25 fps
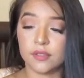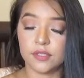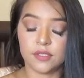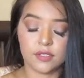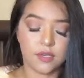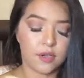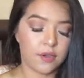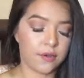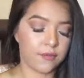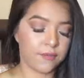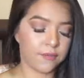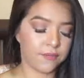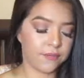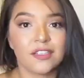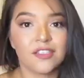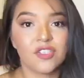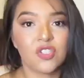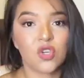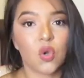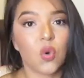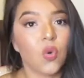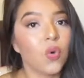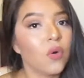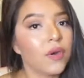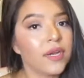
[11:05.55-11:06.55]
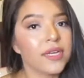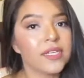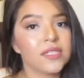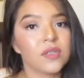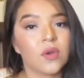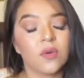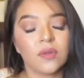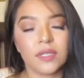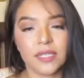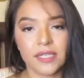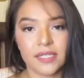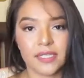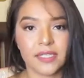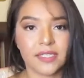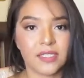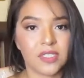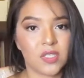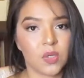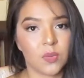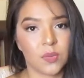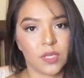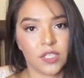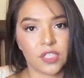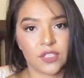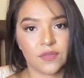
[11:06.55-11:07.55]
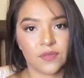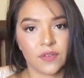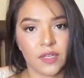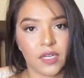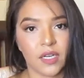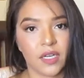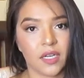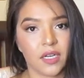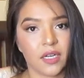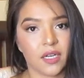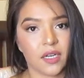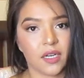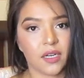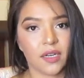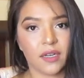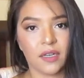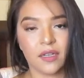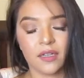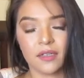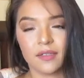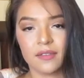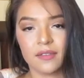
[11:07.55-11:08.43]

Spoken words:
So toys only did so much for her.